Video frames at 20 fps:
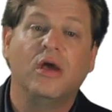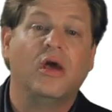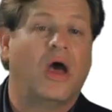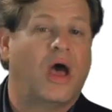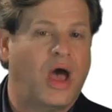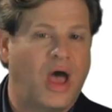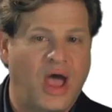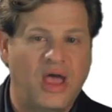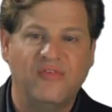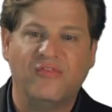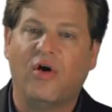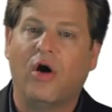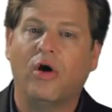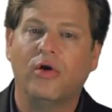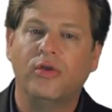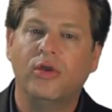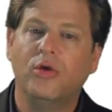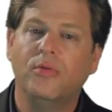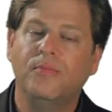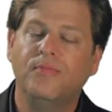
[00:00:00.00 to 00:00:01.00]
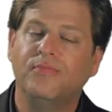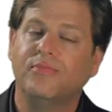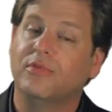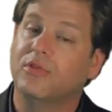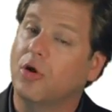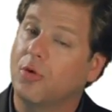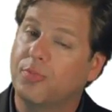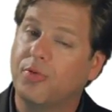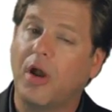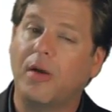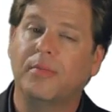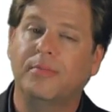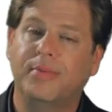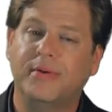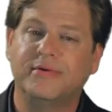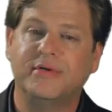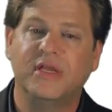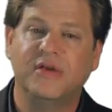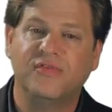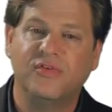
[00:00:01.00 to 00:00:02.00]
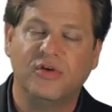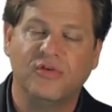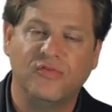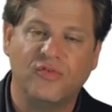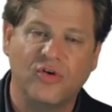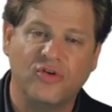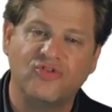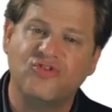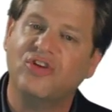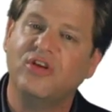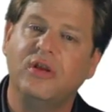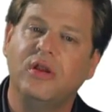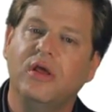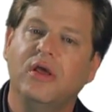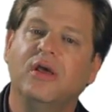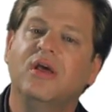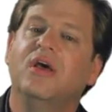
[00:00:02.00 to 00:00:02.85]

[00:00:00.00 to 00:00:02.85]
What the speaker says: high volume, low probability of conversion;